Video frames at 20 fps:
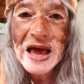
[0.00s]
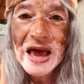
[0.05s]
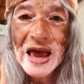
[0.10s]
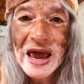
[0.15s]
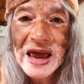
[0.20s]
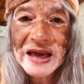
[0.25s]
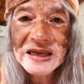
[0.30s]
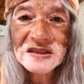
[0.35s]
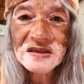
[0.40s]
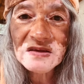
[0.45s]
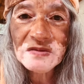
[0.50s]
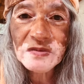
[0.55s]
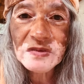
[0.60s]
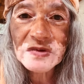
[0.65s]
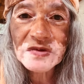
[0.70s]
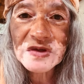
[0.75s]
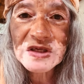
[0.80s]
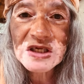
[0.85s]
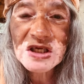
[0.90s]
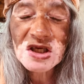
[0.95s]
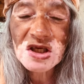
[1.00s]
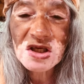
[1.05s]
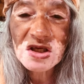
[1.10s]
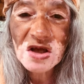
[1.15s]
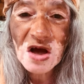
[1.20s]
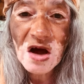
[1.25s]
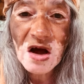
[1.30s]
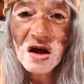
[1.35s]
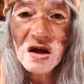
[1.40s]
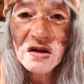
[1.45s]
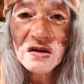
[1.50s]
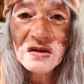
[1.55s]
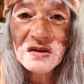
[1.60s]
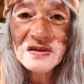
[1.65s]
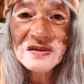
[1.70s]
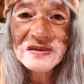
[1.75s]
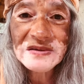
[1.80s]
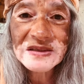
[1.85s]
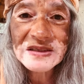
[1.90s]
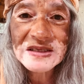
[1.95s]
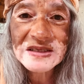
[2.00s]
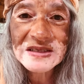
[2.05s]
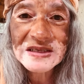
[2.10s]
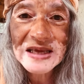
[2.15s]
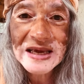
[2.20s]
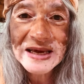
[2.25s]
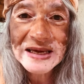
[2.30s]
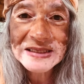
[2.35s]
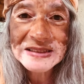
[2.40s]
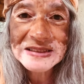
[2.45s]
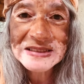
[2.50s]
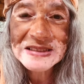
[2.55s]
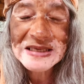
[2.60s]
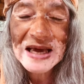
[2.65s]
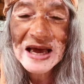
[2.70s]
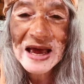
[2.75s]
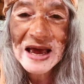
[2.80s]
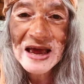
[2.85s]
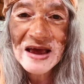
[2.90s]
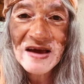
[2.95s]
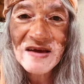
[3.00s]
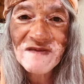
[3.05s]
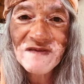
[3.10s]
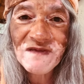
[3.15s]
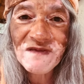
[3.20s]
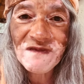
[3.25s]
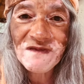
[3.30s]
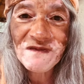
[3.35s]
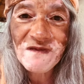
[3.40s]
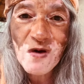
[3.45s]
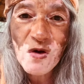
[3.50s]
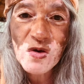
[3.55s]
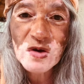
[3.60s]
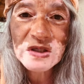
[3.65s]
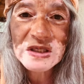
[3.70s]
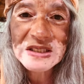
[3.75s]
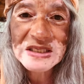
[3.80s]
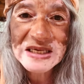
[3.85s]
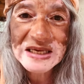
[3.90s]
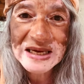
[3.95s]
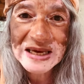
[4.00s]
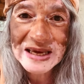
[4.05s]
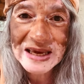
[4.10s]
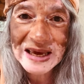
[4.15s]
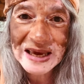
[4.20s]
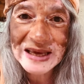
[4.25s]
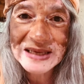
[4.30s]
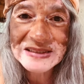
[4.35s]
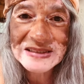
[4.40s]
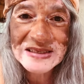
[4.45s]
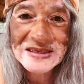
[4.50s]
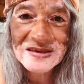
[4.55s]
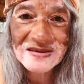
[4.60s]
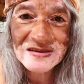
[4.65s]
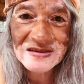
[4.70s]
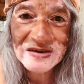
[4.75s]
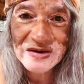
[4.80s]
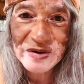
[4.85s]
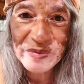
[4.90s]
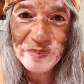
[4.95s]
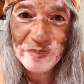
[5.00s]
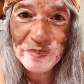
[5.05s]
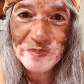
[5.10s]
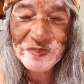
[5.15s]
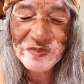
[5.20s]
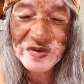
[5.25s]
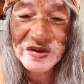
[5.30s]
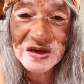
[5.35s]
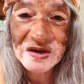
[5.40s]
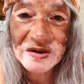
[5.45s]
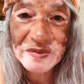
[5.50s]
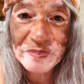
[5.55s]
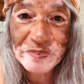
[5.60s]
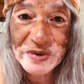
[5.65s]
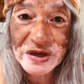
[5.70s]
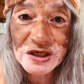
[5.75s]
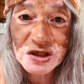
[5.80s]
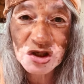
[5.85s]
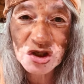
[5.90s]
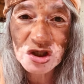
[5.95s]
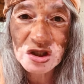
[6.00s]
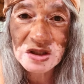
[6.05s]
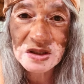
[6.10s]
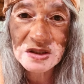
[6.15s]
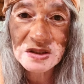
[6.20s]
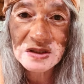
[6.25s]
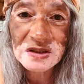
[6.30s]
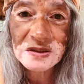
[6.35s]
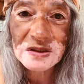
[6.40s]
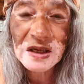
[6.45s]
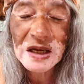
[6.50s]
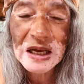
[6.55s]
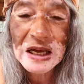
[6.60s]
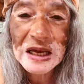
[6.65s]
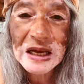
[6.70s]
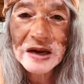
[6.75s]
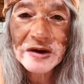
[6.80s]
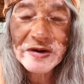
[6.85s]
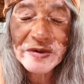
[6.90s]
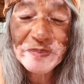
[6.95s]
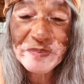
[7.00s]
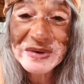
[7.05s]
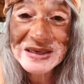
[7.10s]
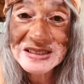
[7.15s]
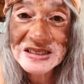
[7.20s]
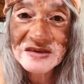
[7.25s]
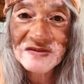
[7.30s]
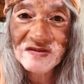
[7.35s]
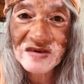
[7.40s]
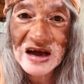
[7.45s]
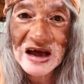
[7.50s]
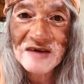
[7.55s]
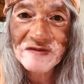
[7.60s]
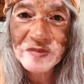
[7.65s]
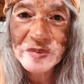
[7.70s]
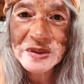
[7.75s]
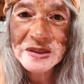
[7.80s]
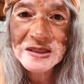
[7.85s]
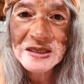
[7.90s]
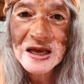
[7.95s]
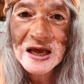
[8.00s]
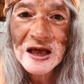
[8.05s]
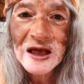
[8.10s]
and the souls that have fought against the the repression, repressive government,